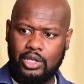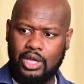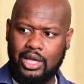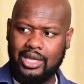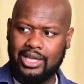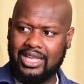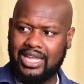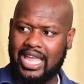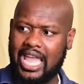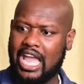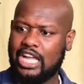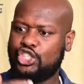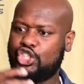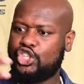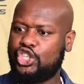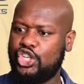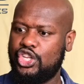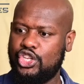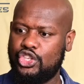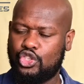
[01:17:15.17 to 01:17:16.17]

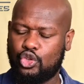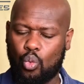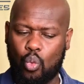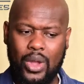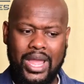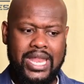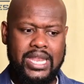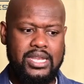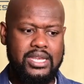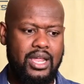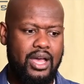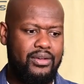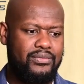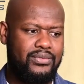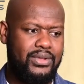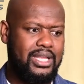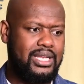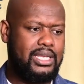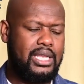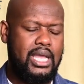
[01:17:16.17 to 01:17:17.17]
catches wind of
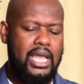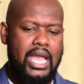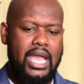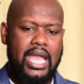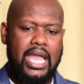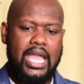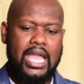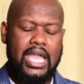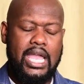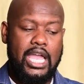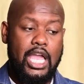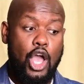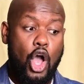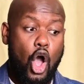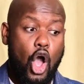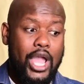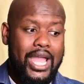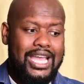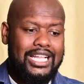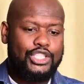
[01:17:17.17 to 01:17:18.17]
it.
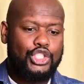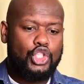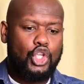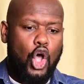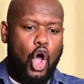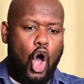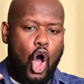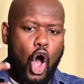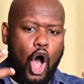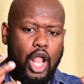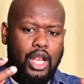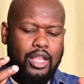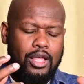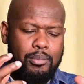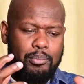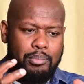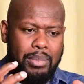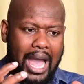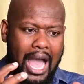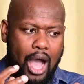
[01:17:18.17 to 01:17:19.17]
It's all
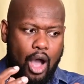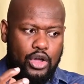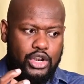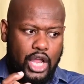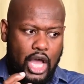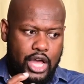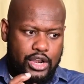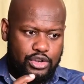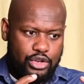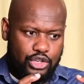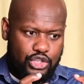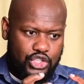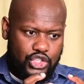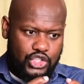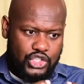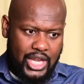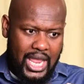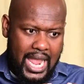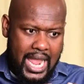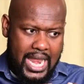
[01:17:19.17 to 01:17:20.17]
about
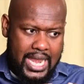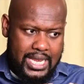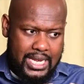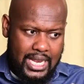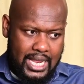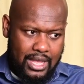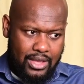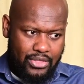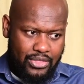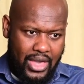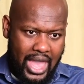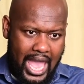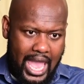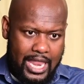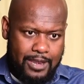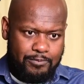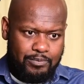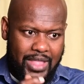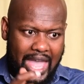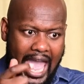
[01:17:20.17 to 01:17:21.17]
understanding
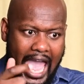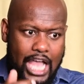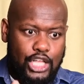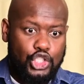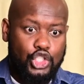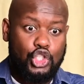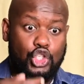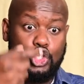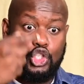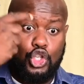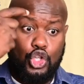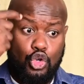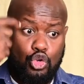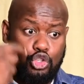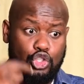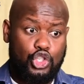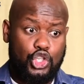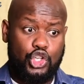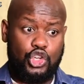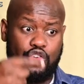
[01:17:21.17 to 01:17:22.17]
that as you
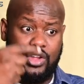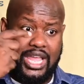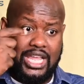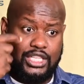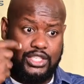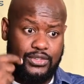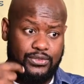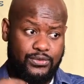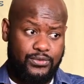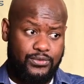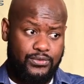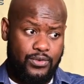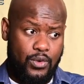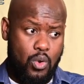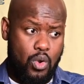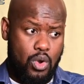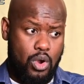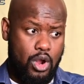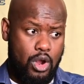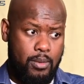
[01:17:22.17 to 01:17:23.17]

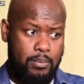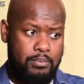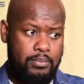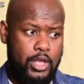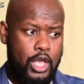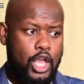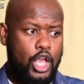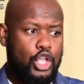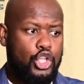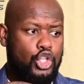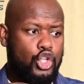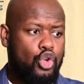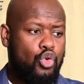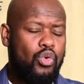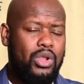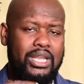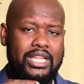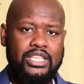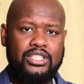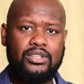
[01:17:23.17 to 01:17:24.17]
transform, you
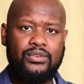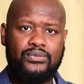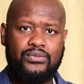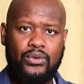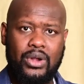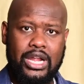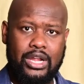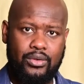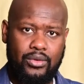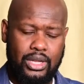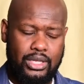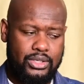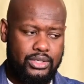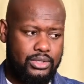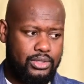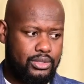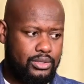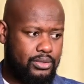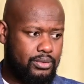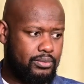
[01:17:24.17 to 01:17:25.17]
release a
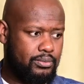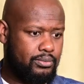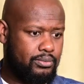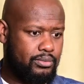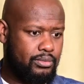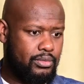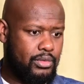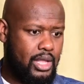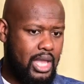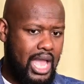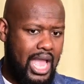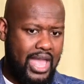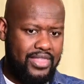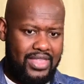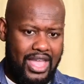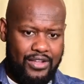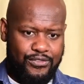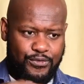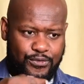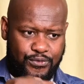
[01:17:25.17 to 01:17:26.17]
fragrance. And
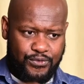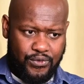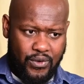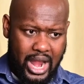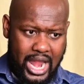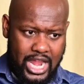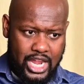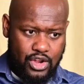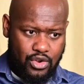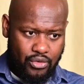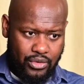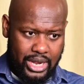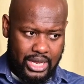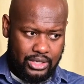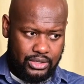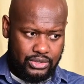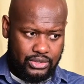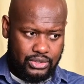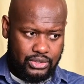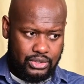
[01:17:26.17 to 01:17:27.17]
that
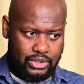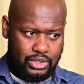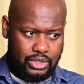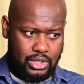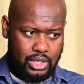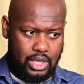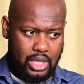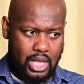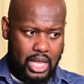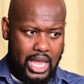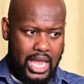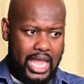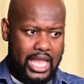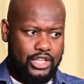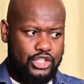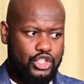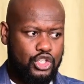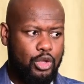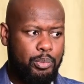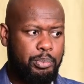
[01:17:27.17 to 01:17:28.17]
fragrance
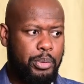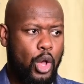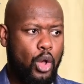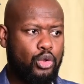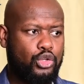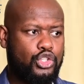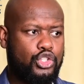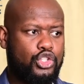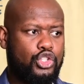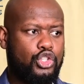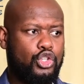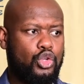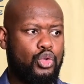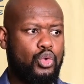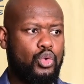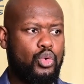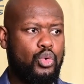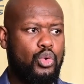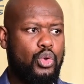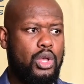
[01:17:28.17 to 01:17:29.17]
is supposed to